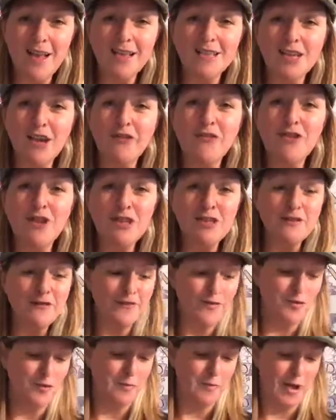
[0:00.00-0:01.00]
So first and
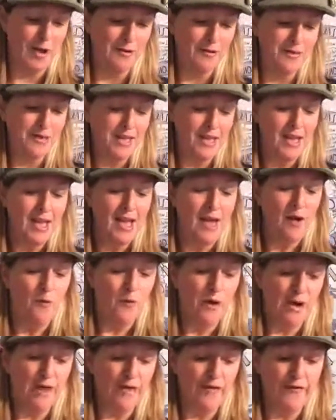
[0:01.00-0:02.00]
foremost,
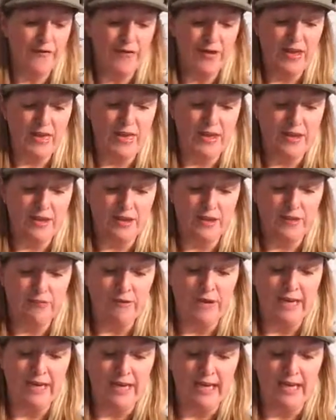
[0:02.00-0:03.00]
one of the
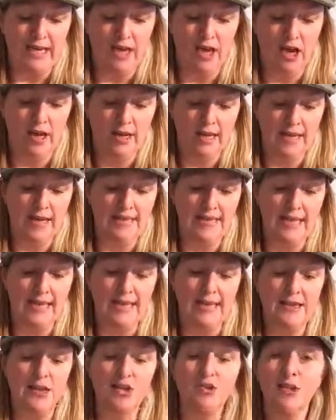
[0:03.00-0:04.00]
3 key learnings
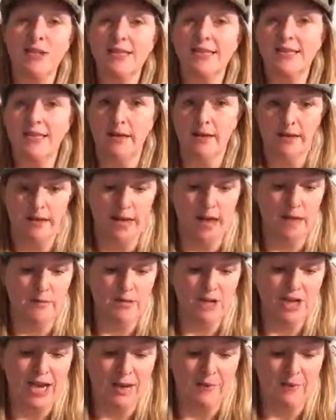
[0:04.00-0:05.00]
in the trust
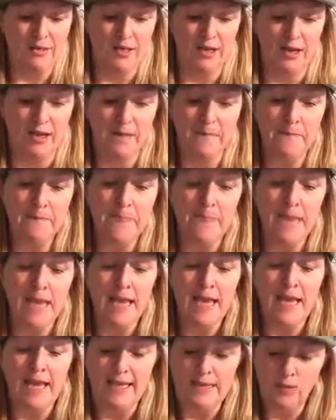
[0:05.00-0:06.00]
chapter
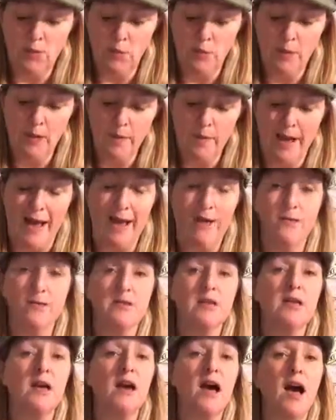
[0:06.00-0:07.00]
is all
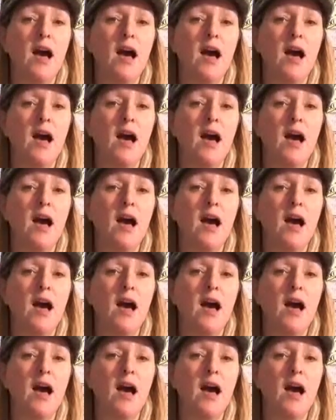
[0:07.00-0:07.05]
about,